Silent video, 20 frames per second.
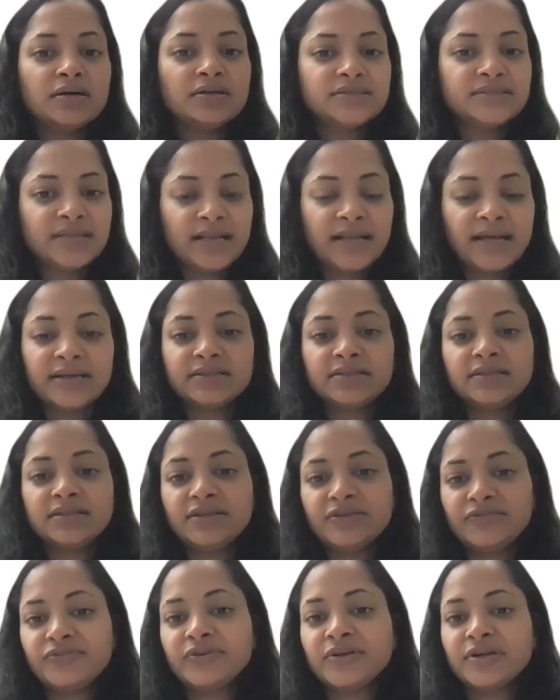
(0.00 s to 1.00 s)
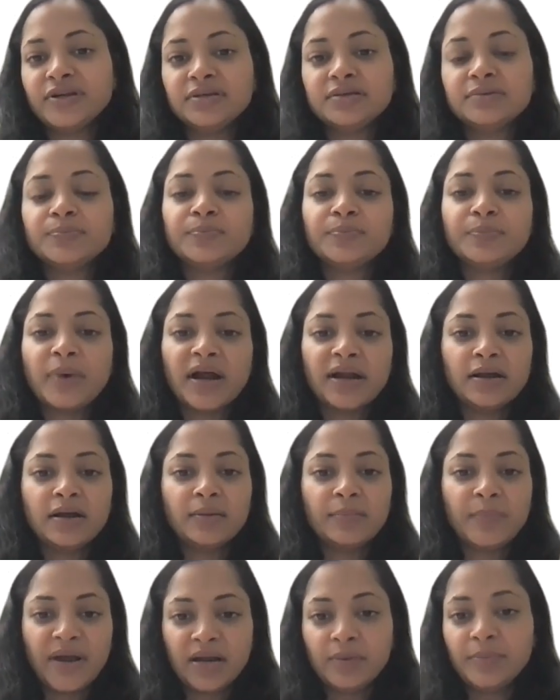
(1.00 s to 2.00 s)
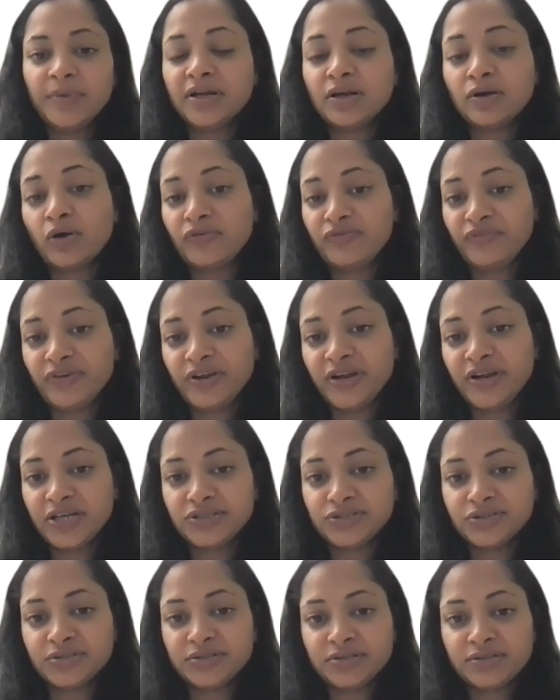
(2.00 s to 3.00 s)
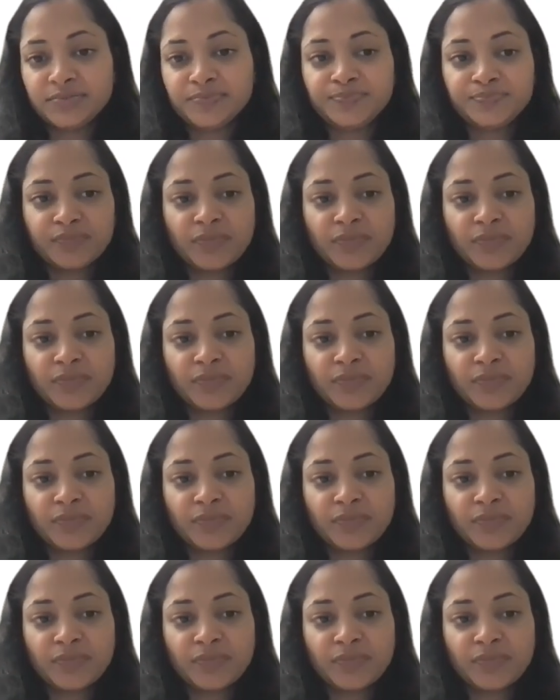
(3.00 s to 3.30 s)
select different parameter configurations.